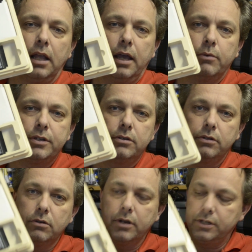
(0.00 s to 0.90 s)
And what you
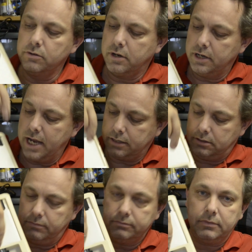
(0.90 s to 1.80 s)
do is
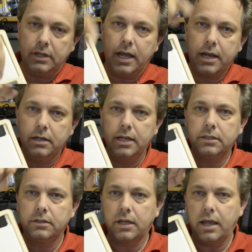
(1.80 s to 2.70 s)
I
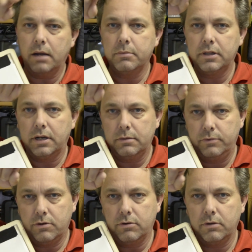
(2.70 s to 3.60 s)
connected the camera that I'm
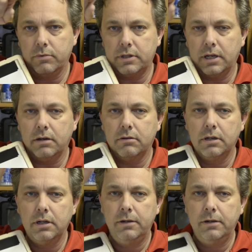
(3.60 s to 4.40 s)
recording with now